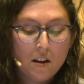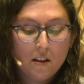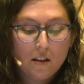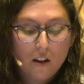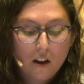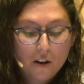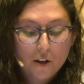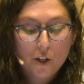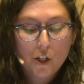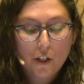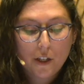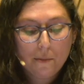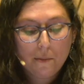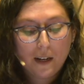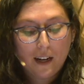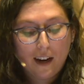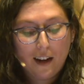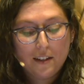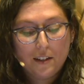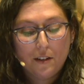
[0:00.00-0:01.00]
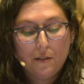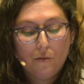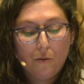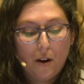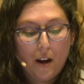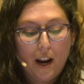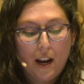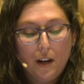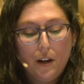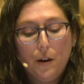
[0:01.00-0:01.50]
largely because of
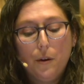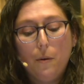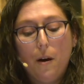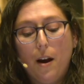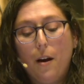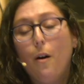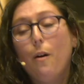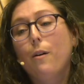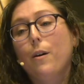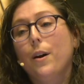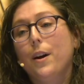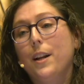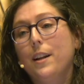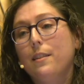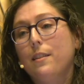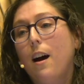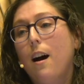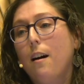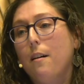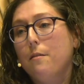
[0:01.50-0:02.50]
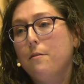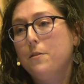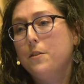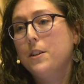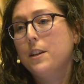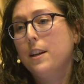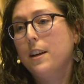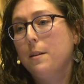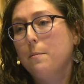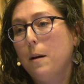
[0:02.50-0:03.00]
what I knew I already
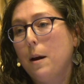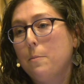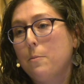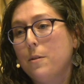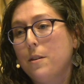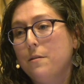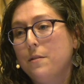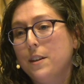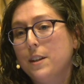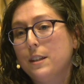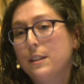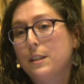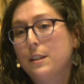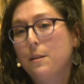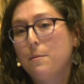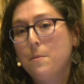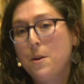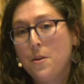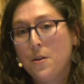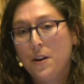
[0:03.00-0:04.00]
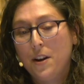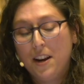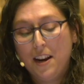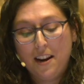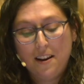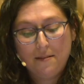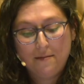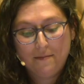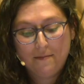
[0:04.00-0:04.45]
loved in my previous community.